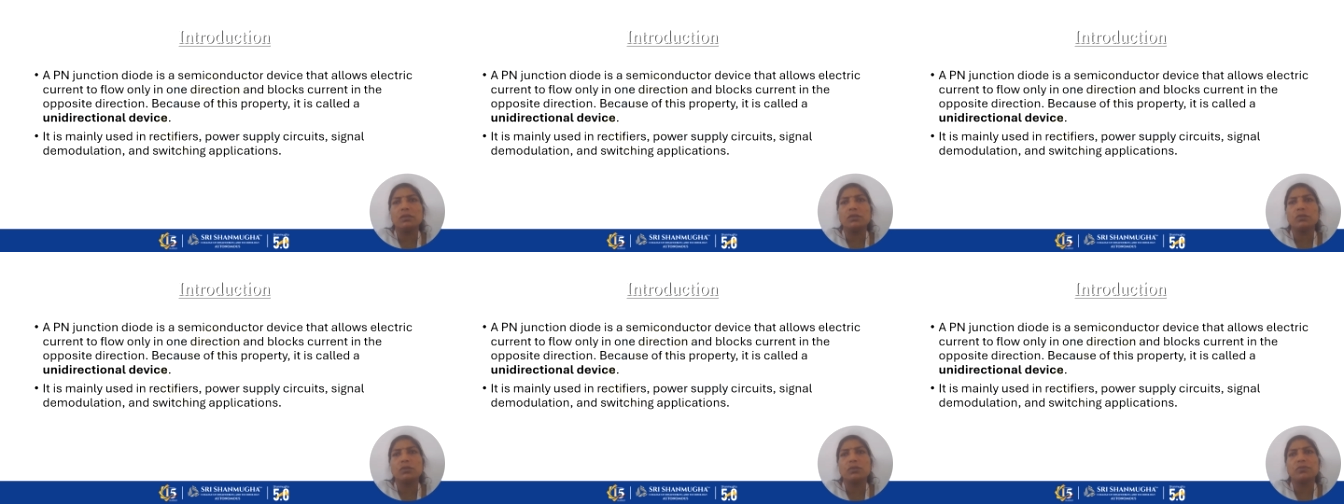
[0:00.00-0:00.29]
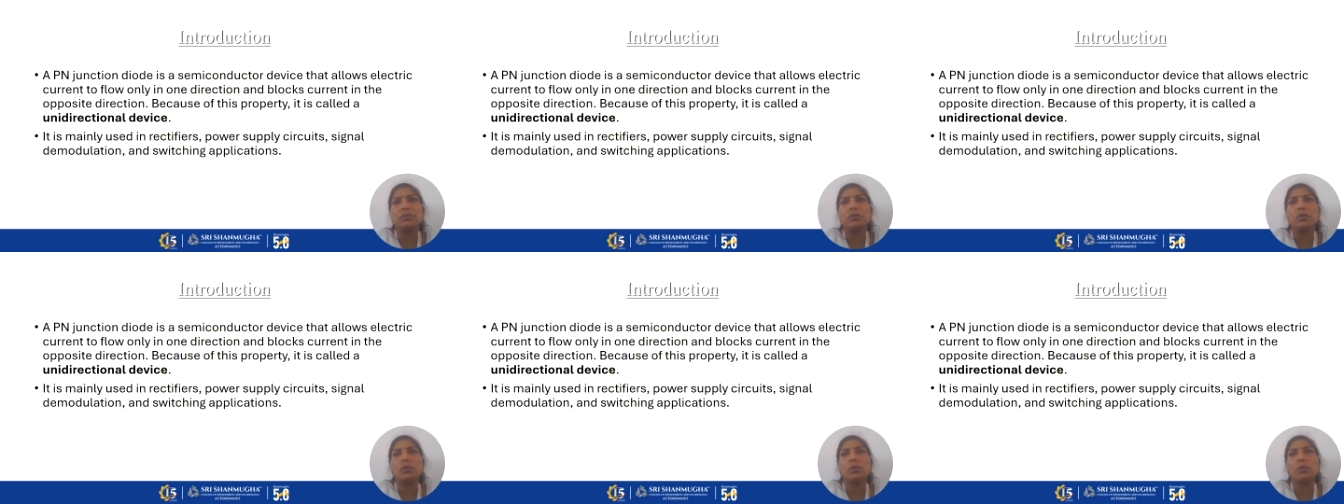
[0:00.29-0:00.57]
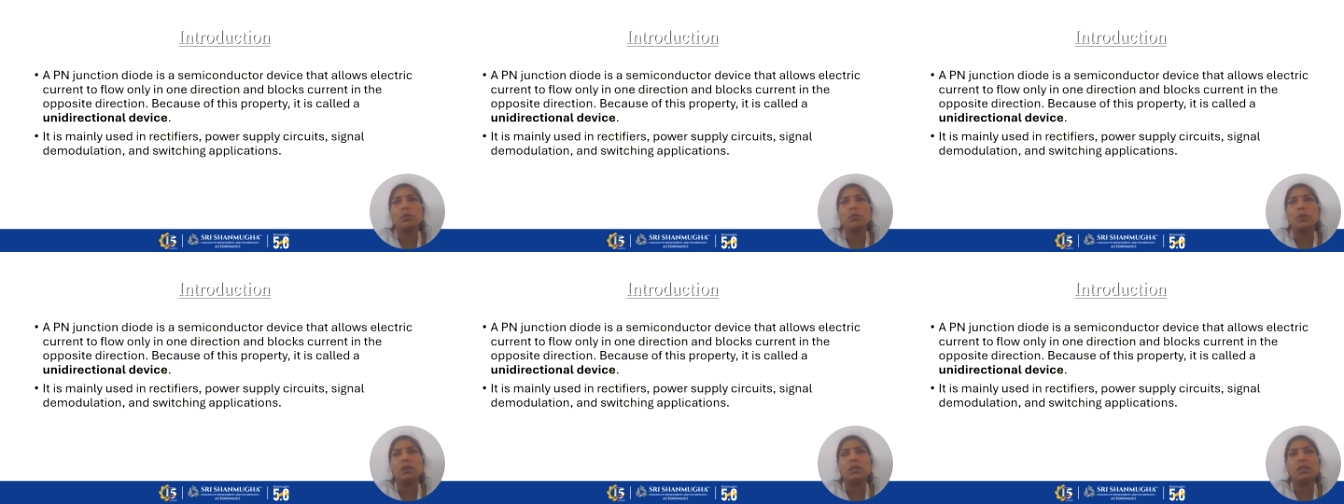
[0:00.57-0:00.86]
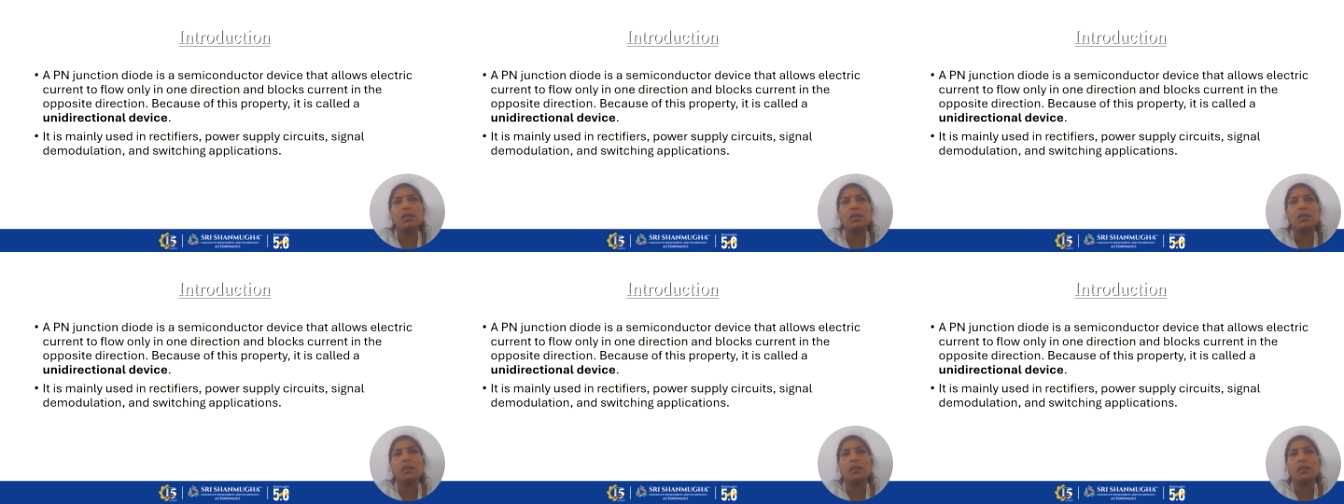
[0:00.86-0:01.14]
to flow
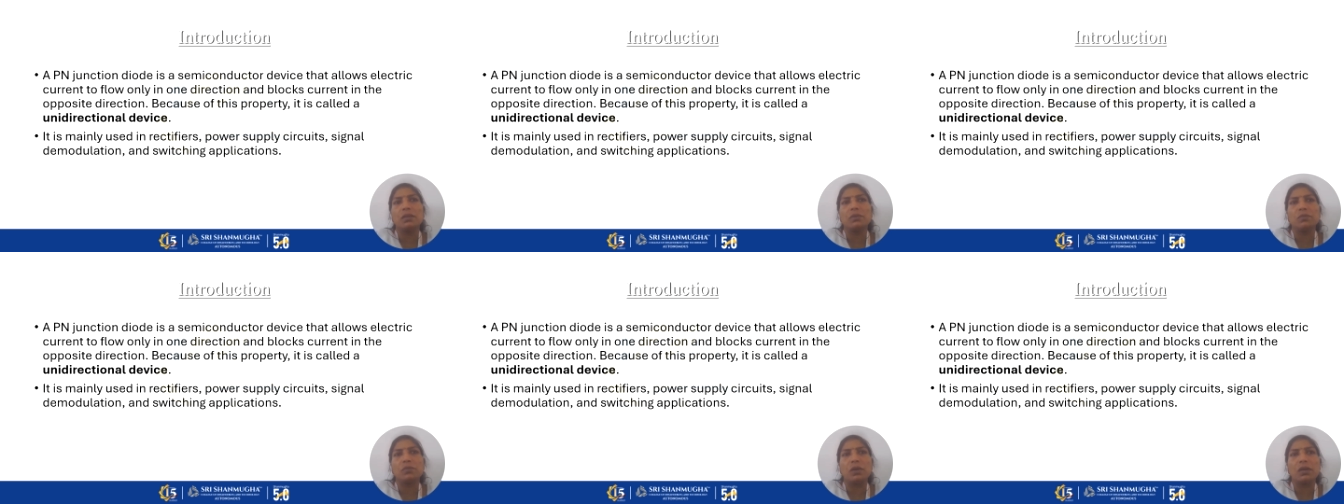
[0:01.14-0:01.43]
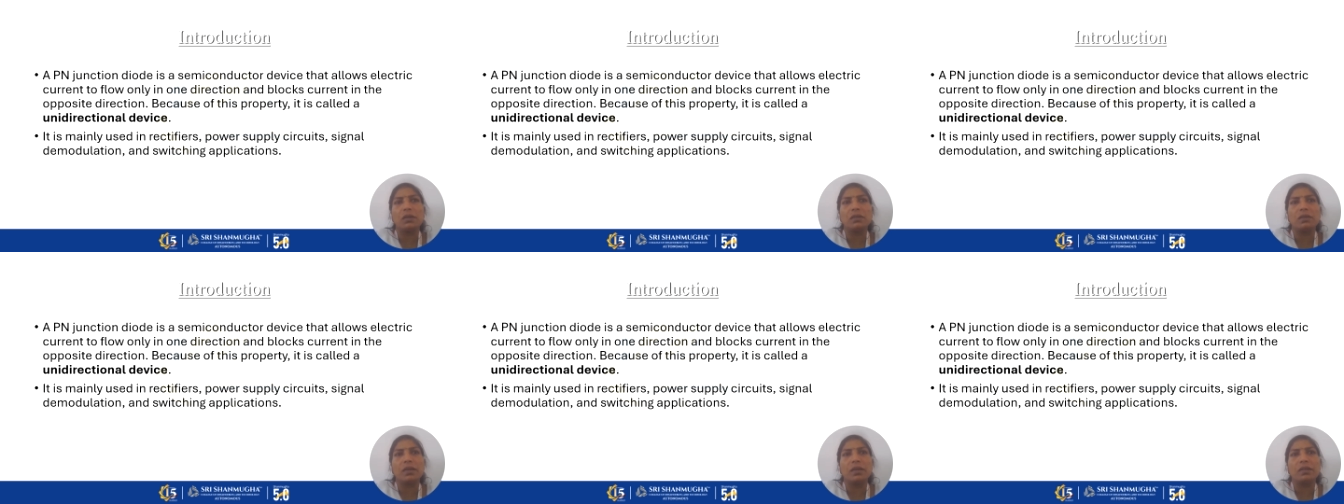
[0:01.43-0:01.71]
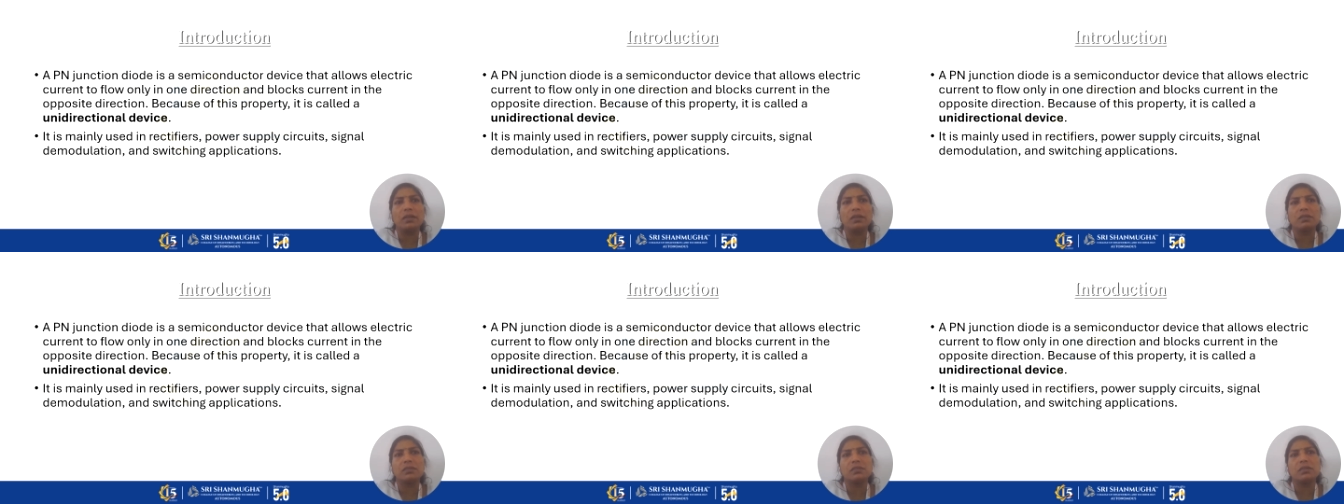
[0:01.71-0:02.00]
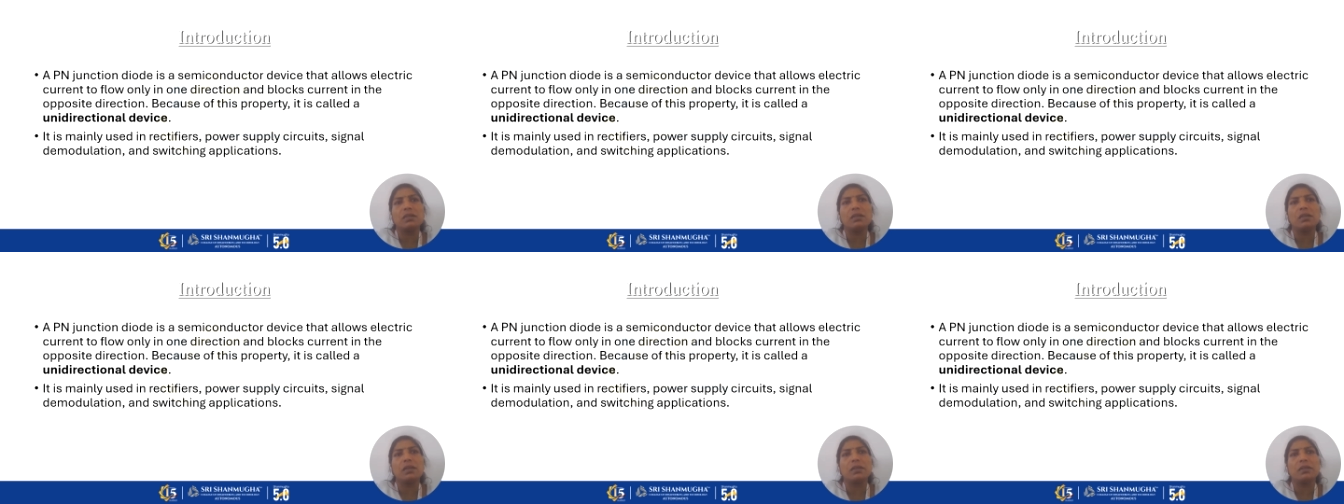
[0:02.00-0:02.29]
only in one direction
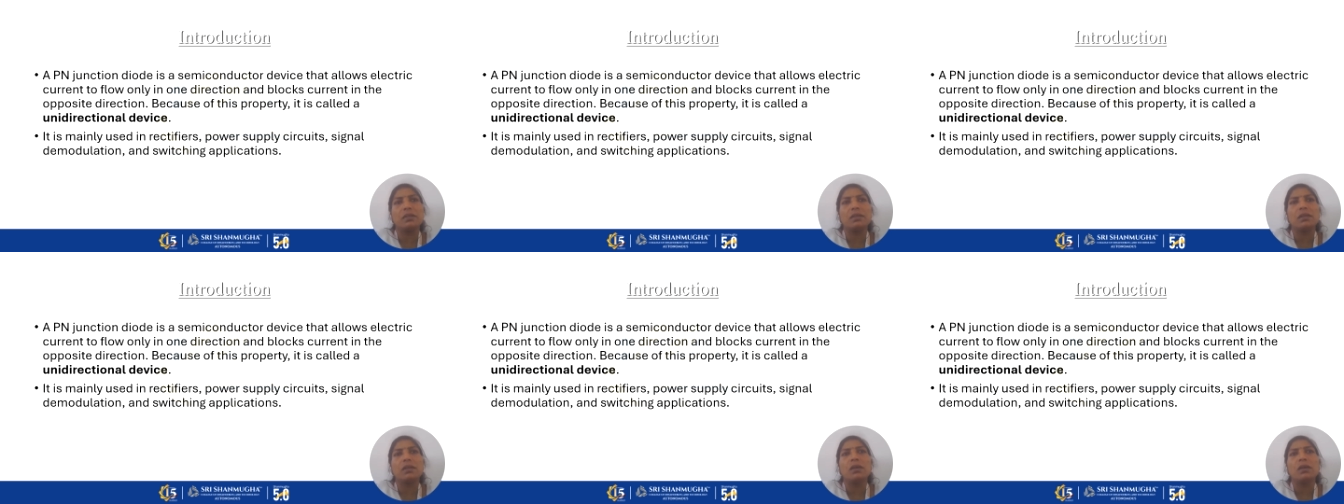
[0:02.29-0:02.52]
and